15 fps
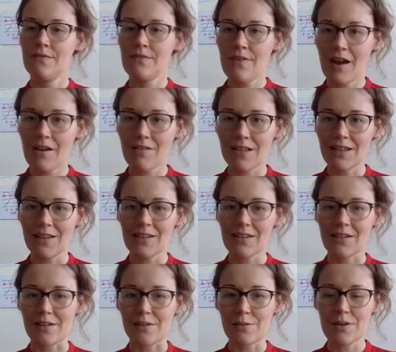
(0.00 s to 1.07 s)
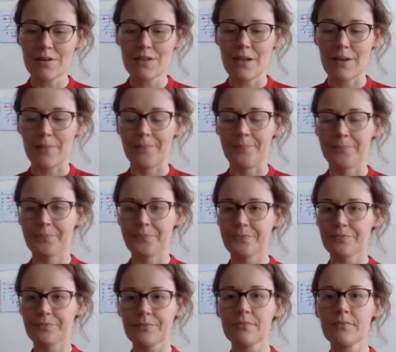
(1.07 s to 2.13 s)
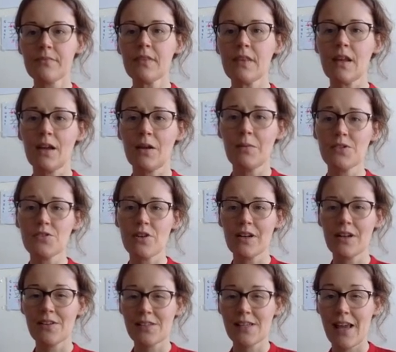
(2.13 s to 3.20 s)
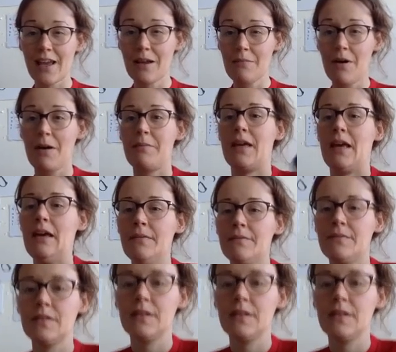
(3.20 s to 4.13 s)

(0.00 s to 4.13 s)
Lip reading: Very good, guys. Well done. Can we try now saying and miming it?